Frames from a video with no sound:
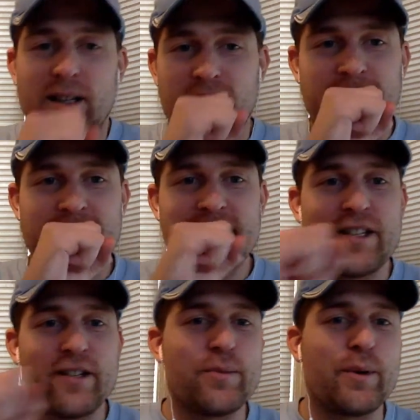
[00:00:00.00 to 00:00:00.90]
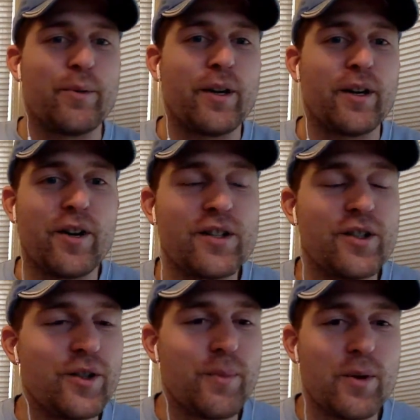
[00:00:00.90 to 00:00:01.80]
excuse me, we are going
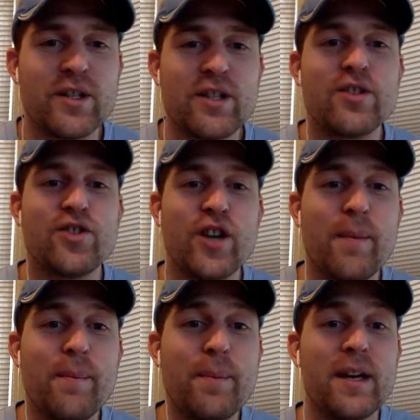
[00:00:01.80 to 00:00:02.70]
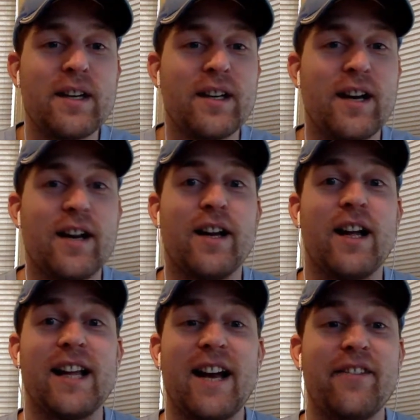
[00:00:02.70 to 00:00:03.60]
to mostly just jump in. A
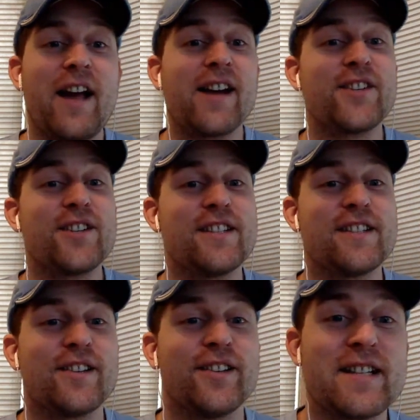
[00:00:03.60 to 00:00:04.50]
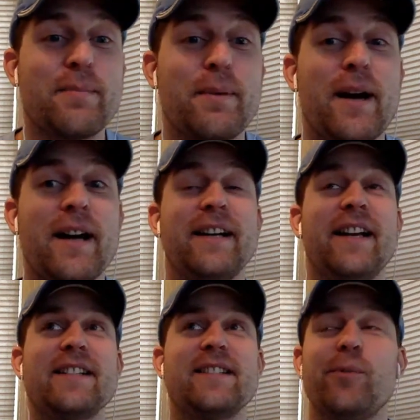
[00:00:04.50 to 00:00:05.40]
lot of action since our last podcast.